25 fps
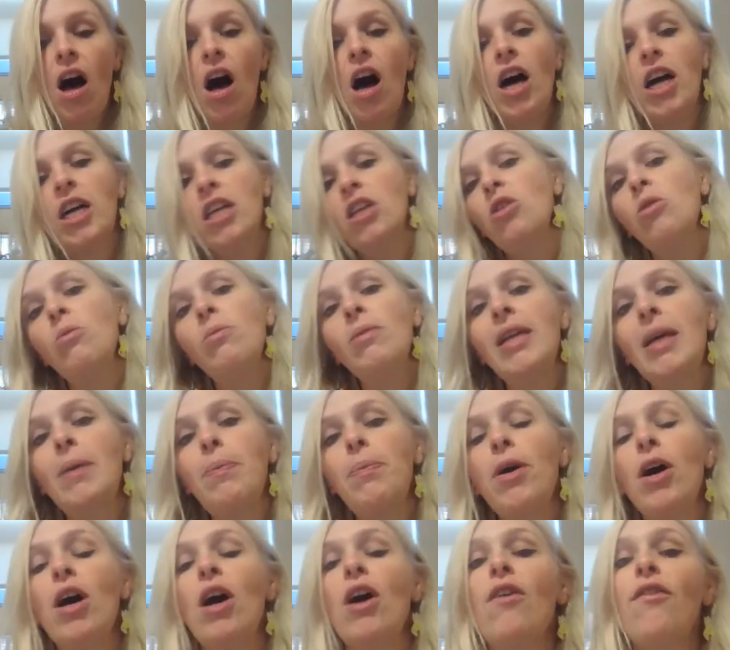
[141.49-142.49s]
I normally
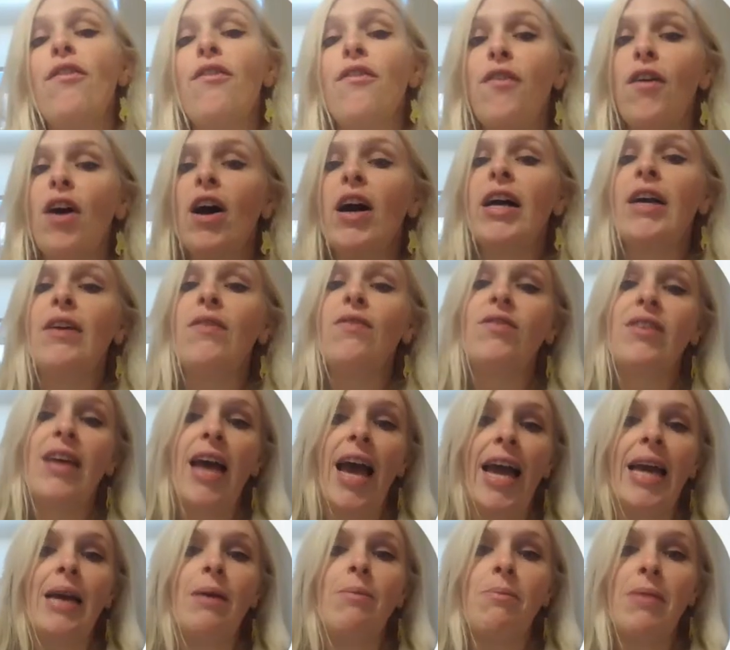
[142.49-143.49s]
put a 5 to
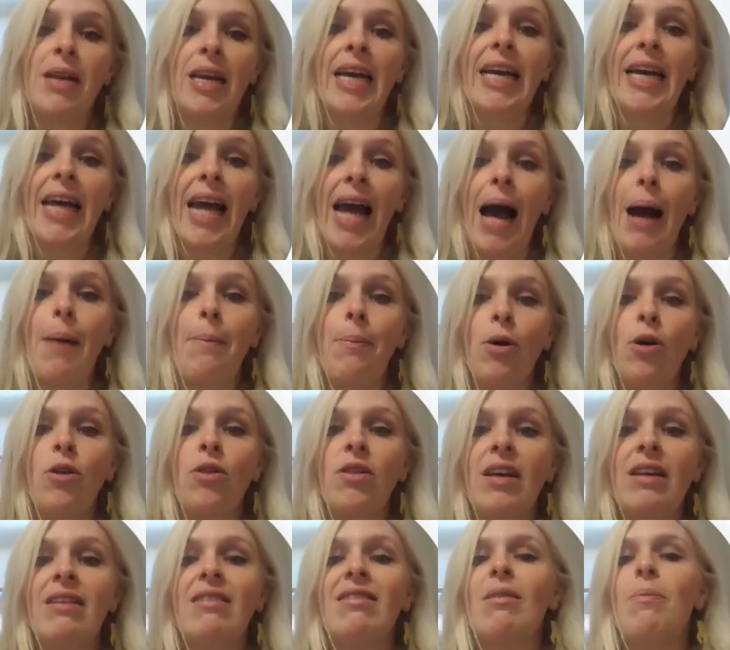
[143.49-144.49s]
8 minute cap on
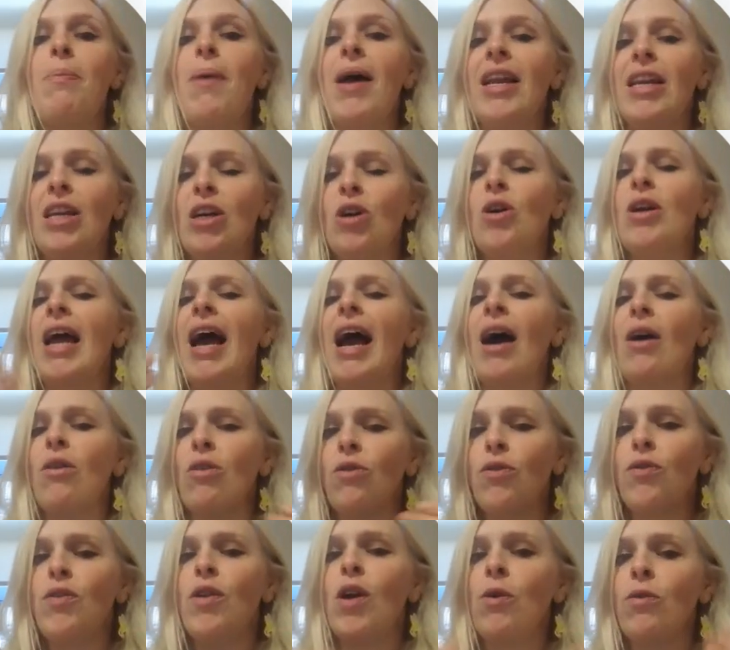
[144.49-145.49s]
this, depending on how the
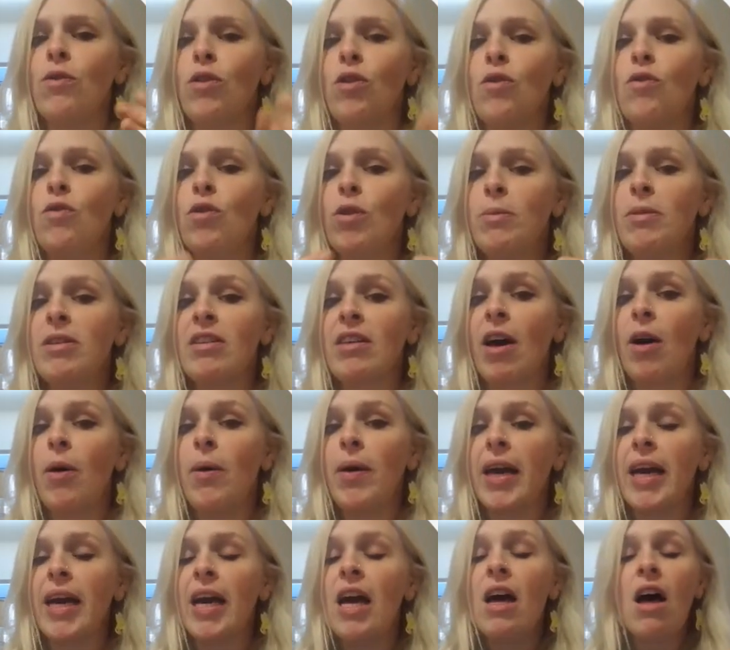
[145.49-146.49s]
flow of the room is
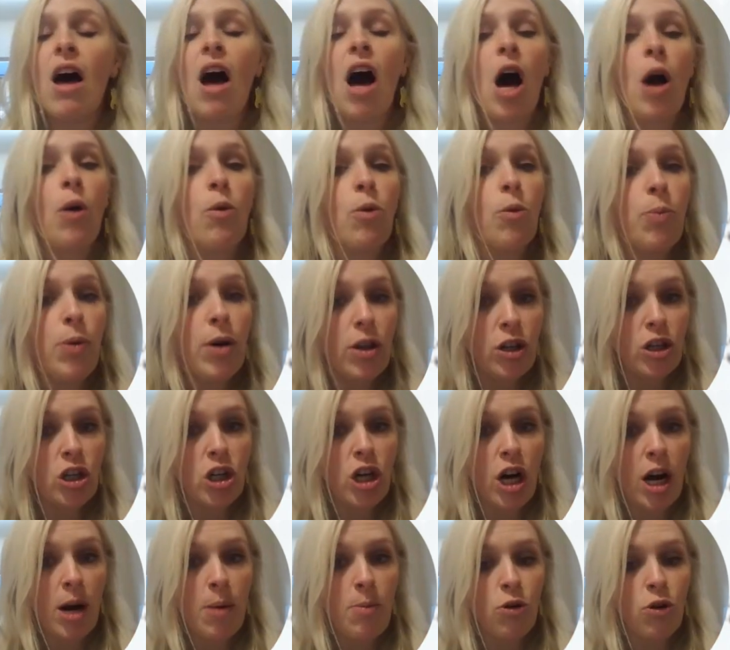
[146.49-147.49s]
going. I will put the
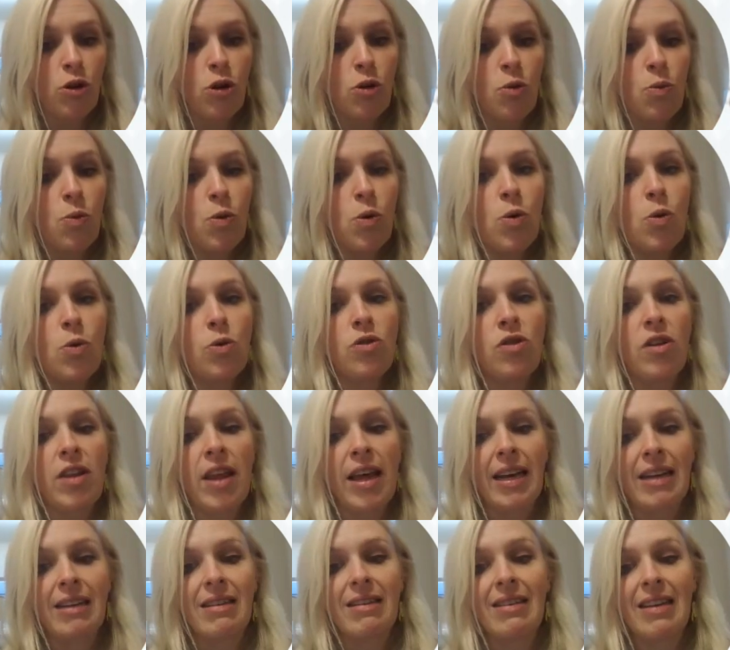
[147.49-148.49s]
timer on the wall so
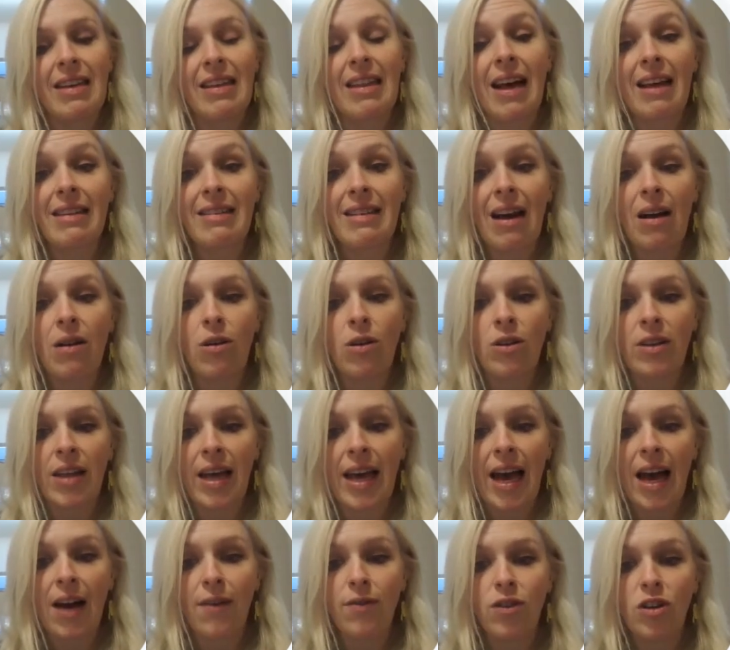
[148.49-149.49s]
they can see that's how long they
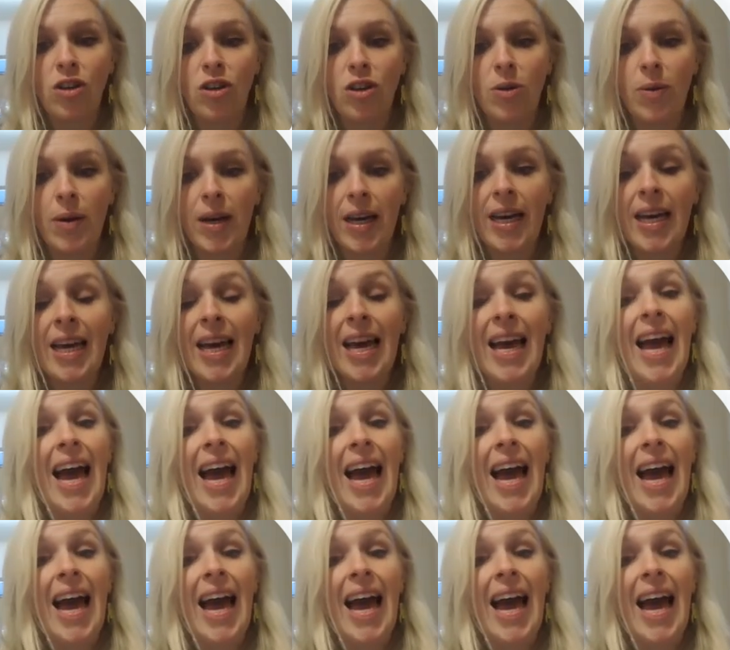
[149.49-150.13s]
have to do it.